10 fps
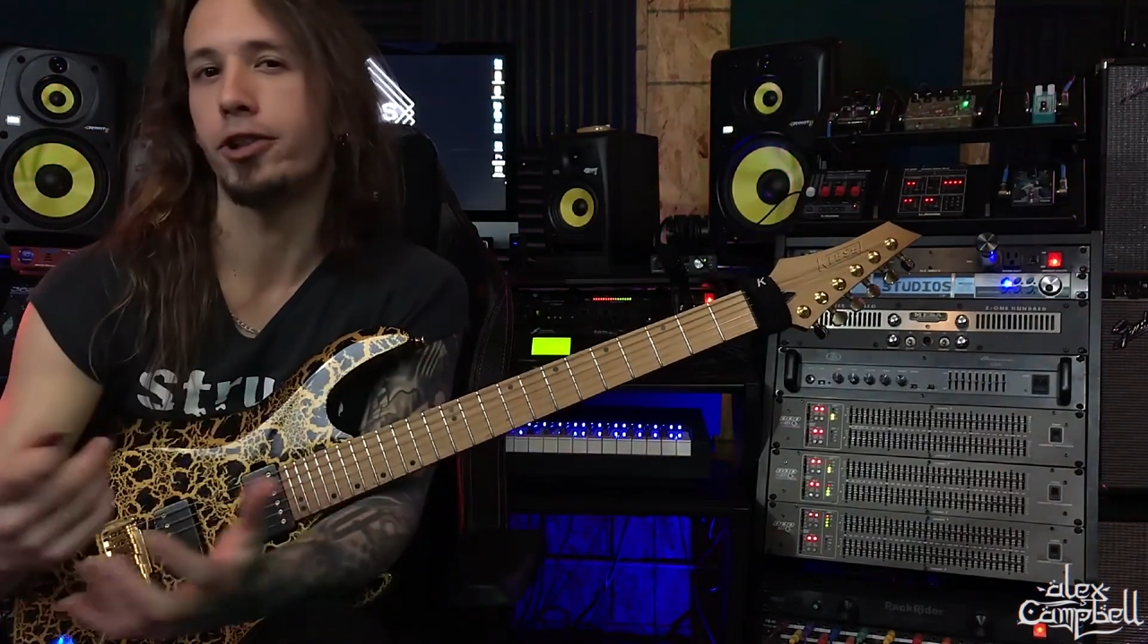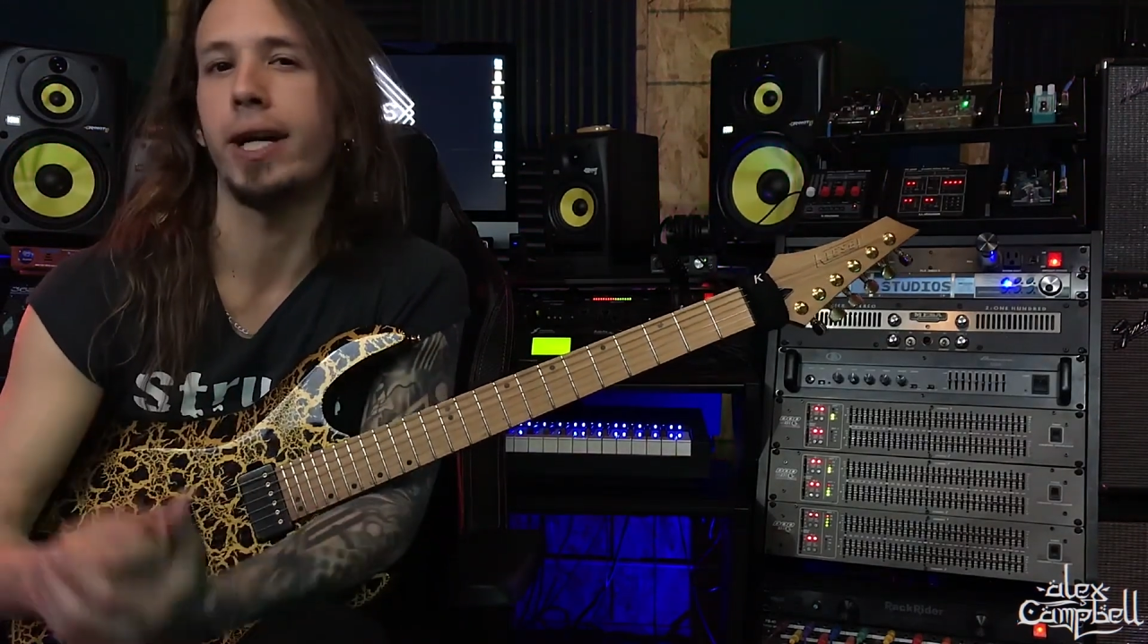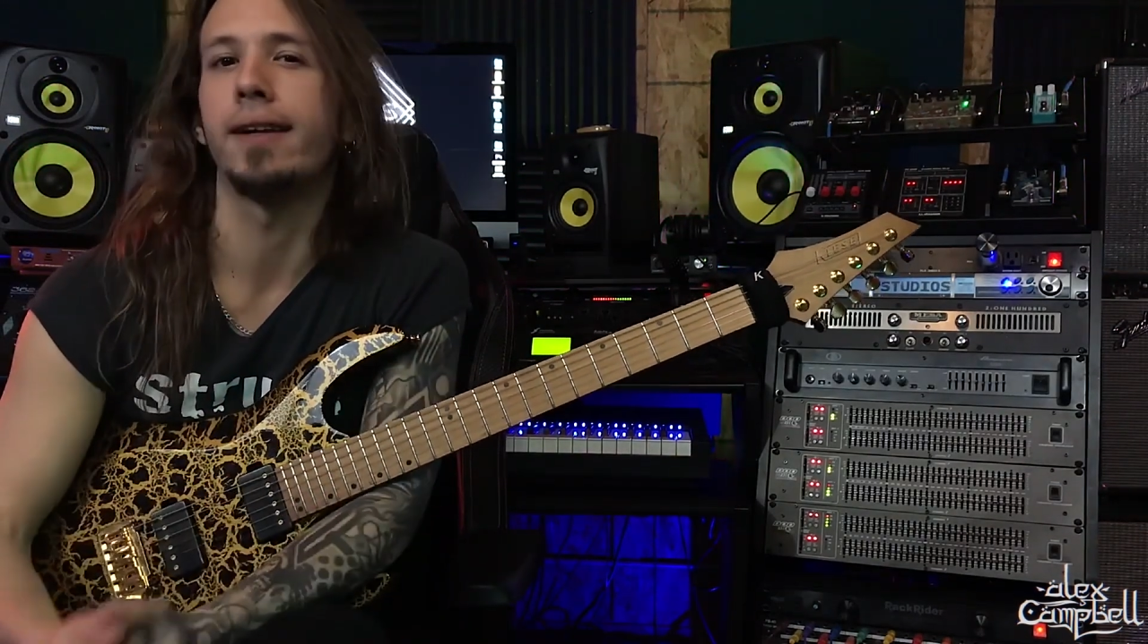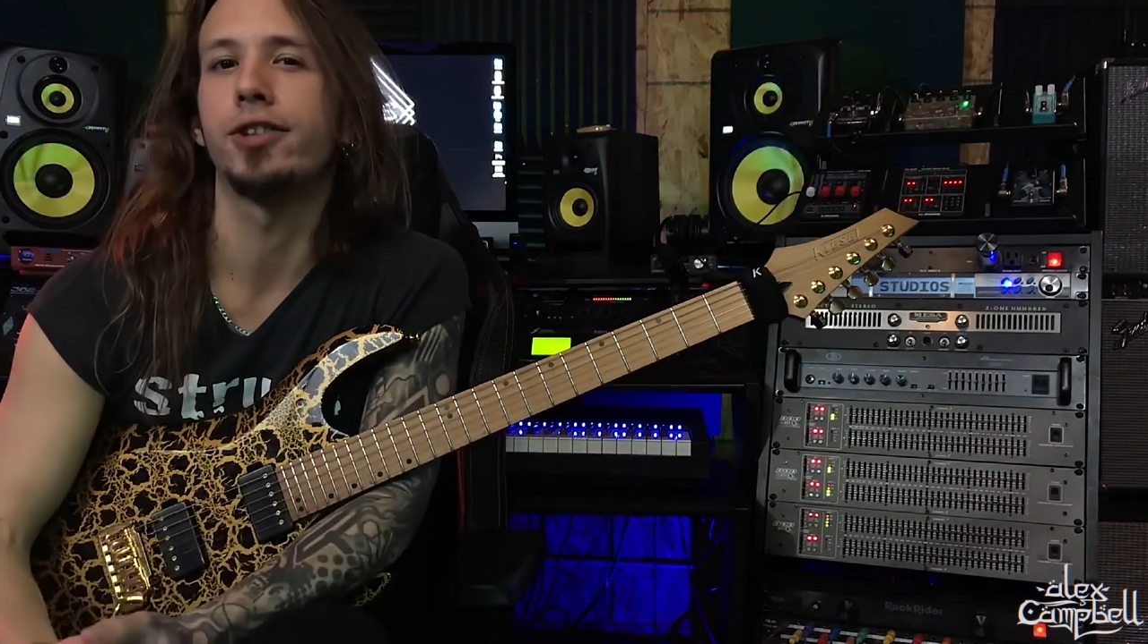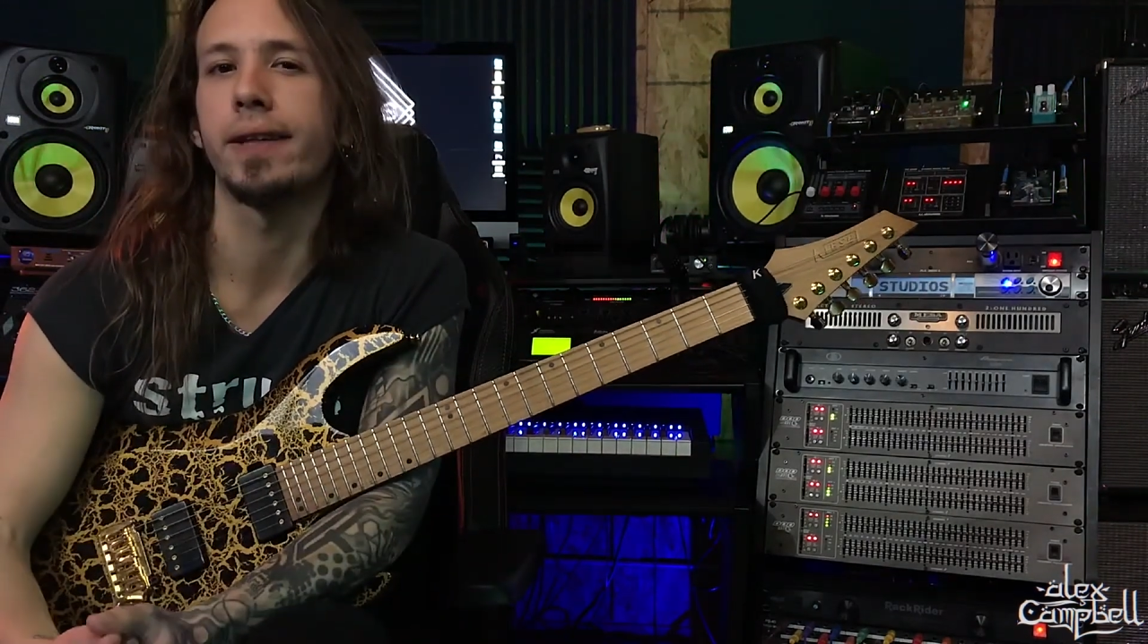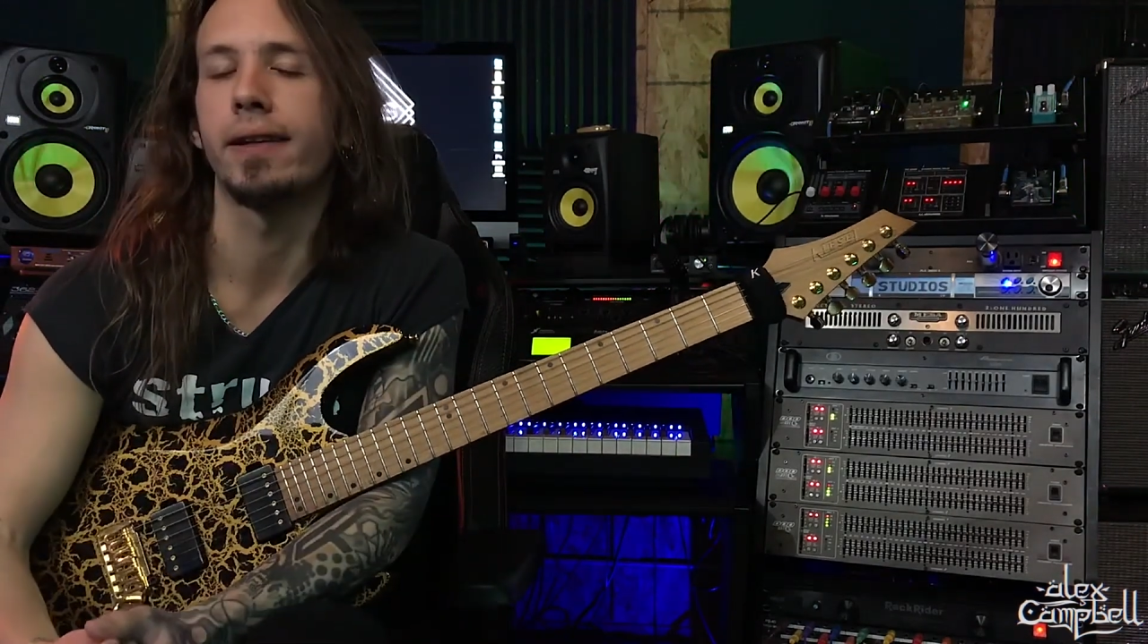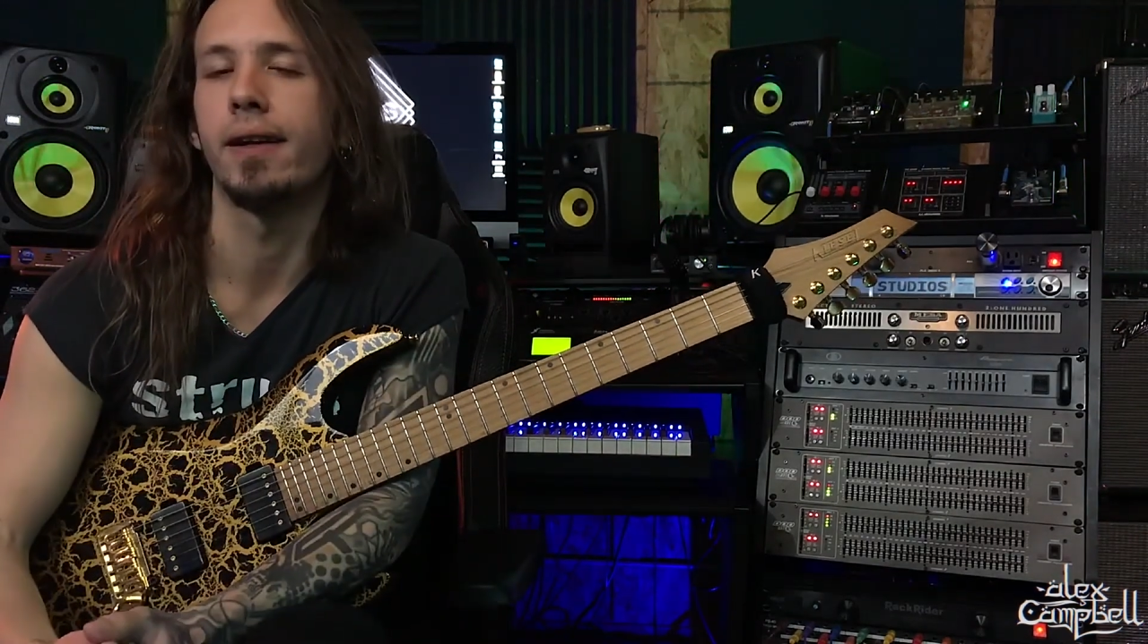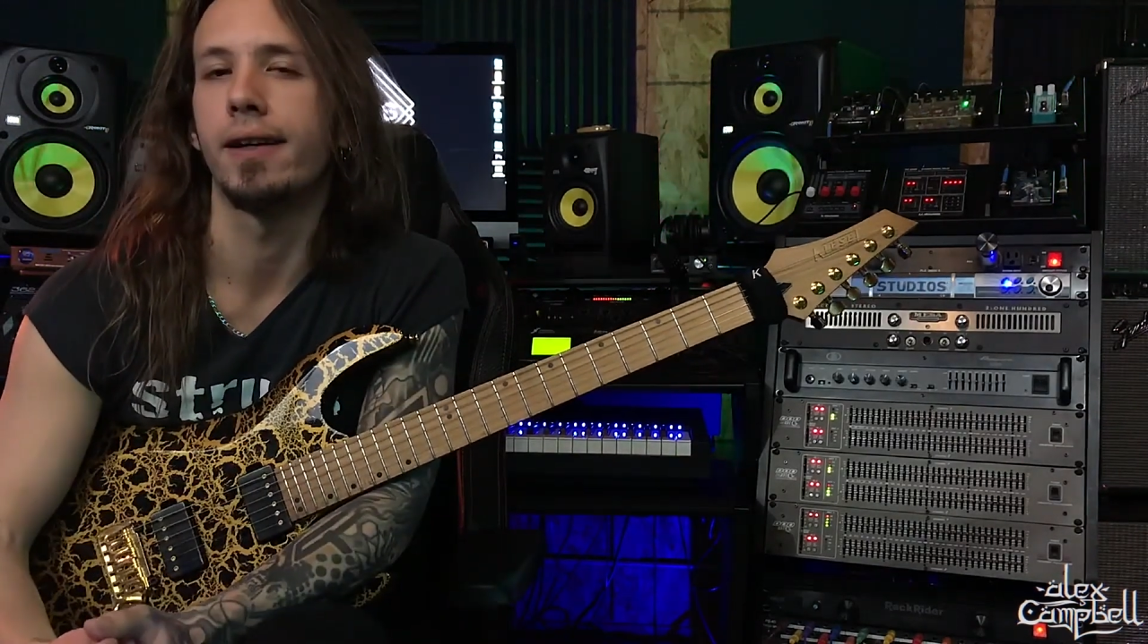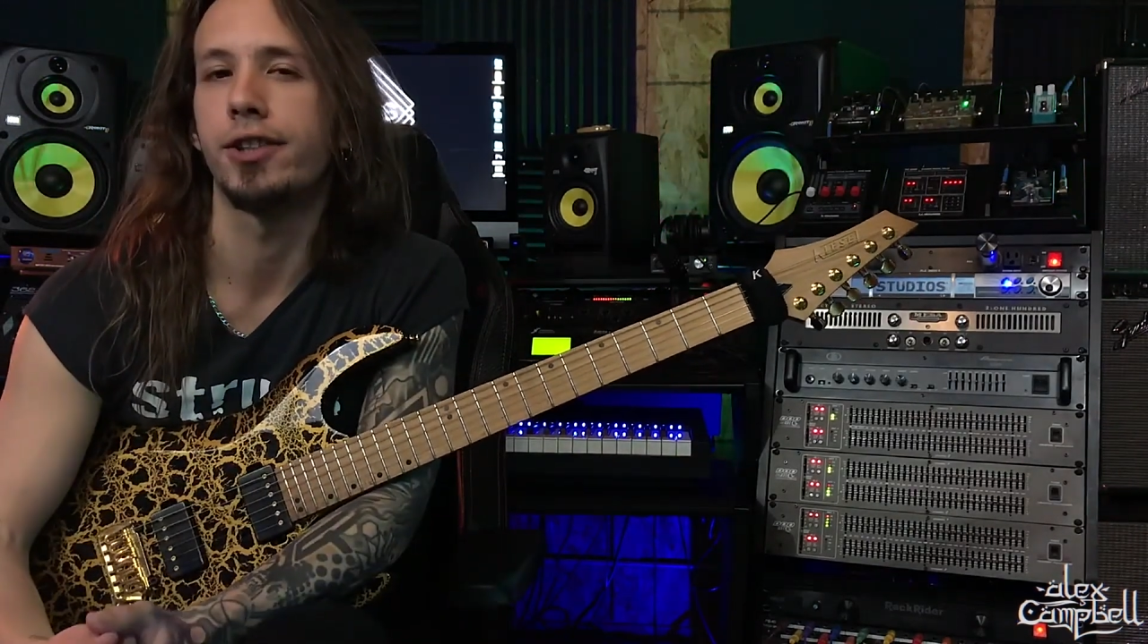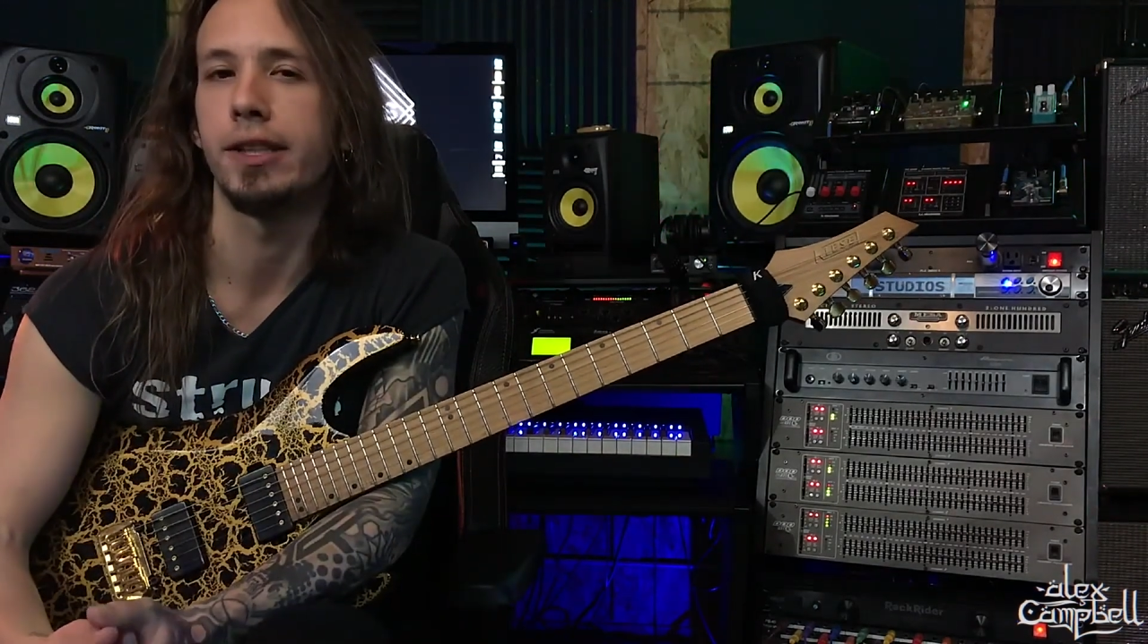challenging than
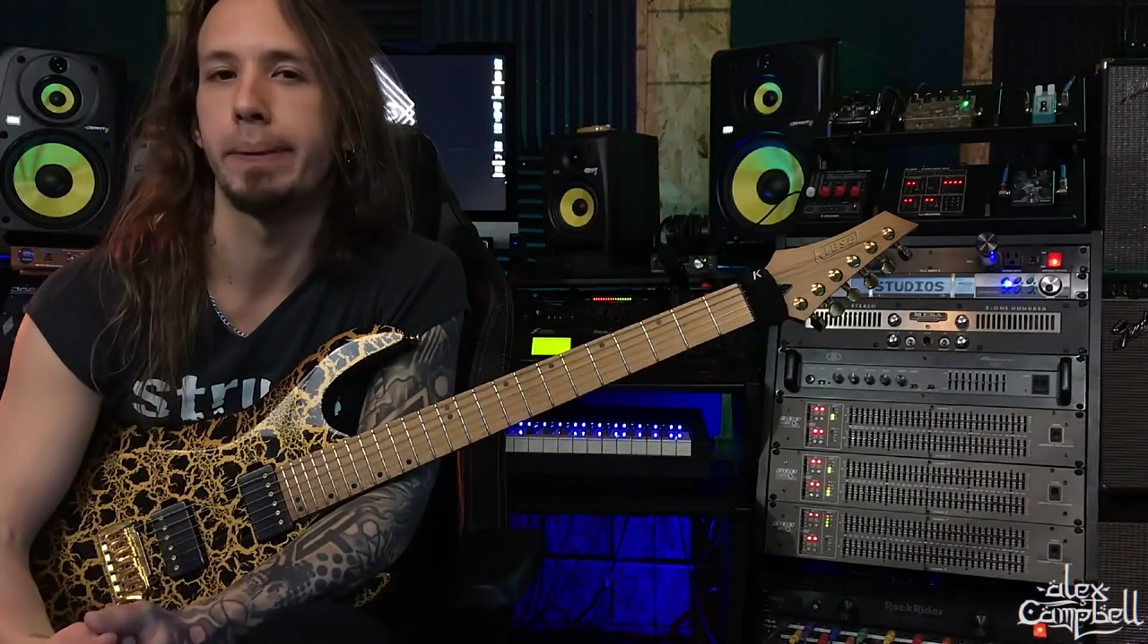Lost just